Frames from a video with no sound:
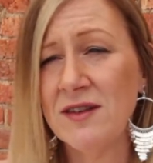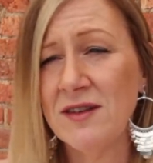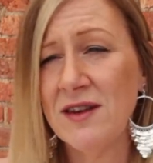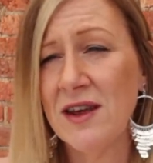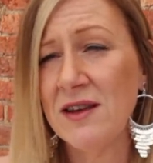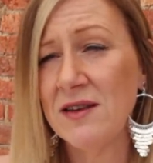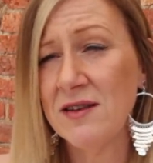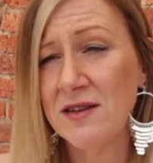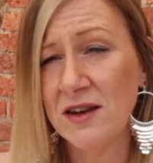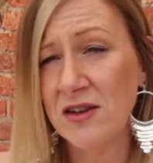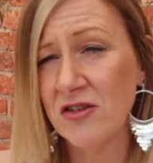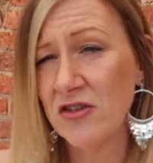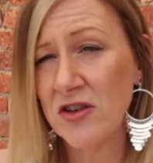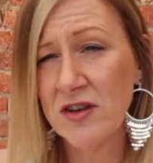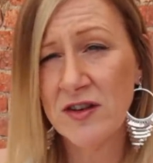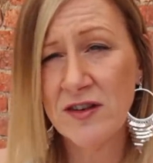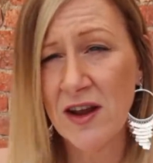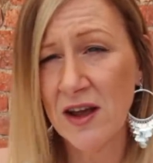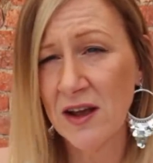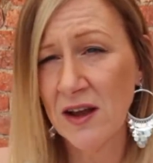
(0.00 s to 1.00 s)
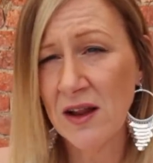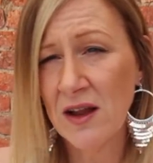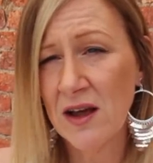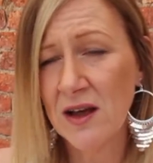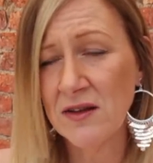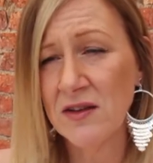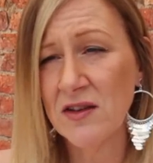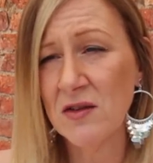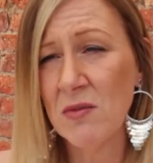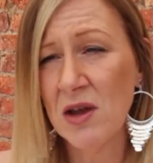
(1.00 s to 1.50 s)
stay stitch this
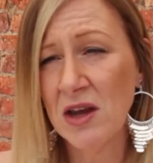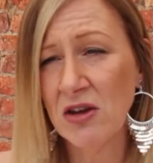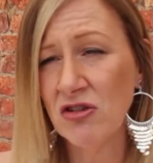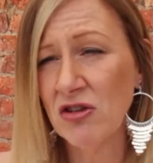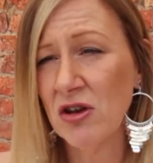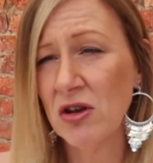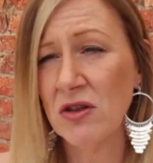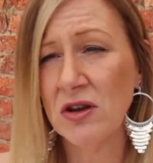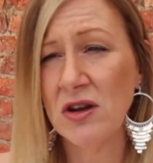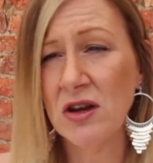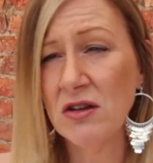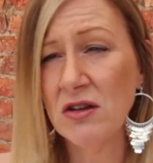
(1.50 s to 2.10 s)
neckline to make sure that